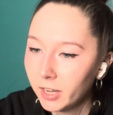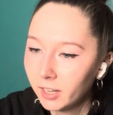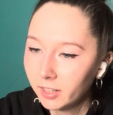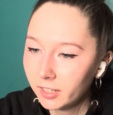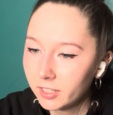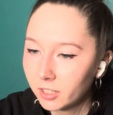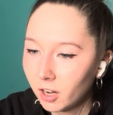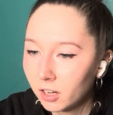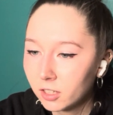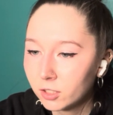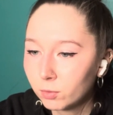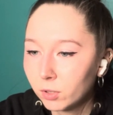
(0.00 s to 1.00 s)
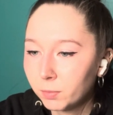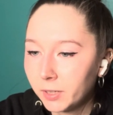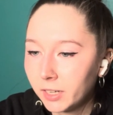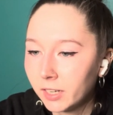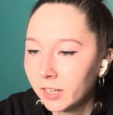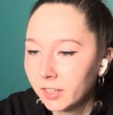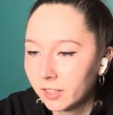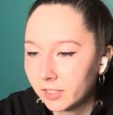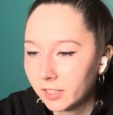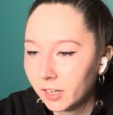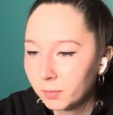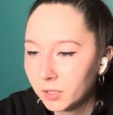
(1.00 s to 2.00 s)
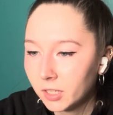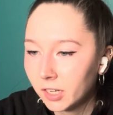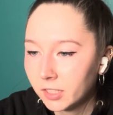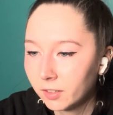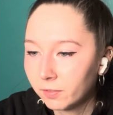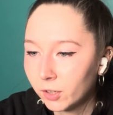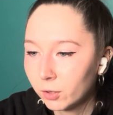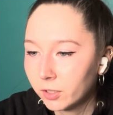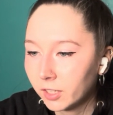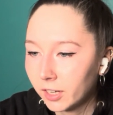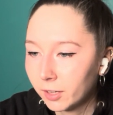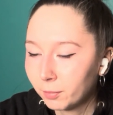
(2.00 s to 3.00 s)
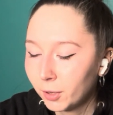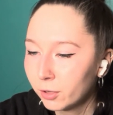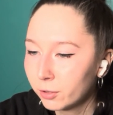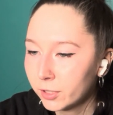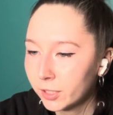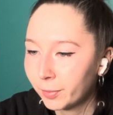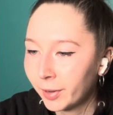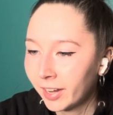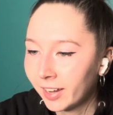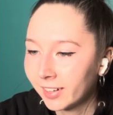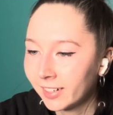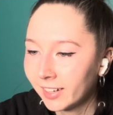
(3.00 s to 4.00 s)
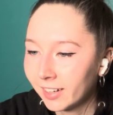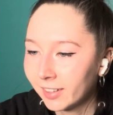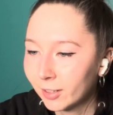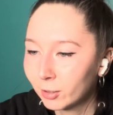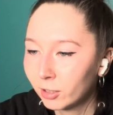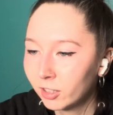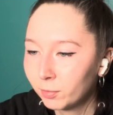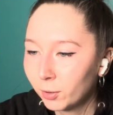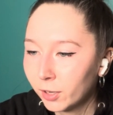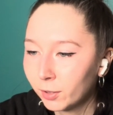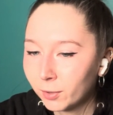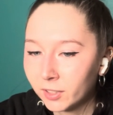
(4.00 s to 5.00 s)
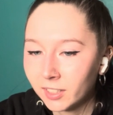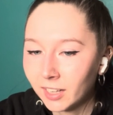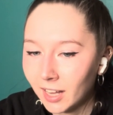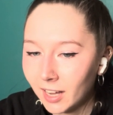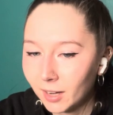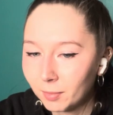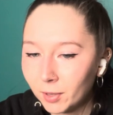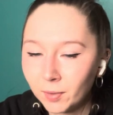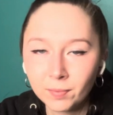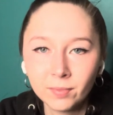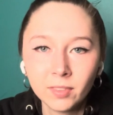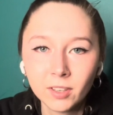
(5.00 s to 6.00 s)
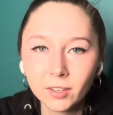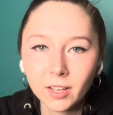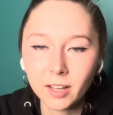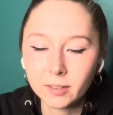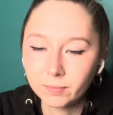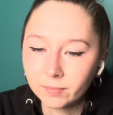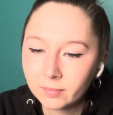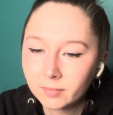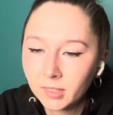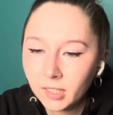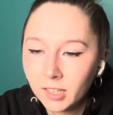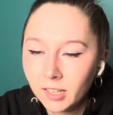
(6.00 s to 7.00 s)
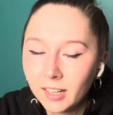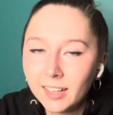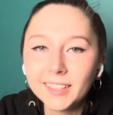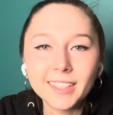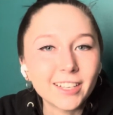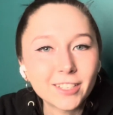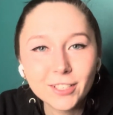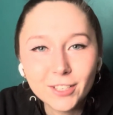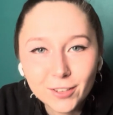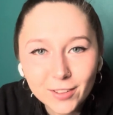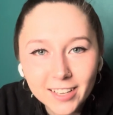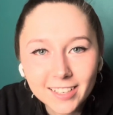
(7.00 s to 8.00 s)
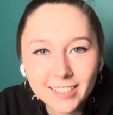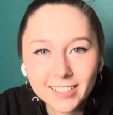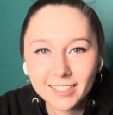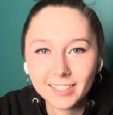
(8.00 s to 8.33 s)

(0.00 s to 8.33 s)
These calls will be the same cells invoked in Postman in the 12.1 lab. Okay, let's do this.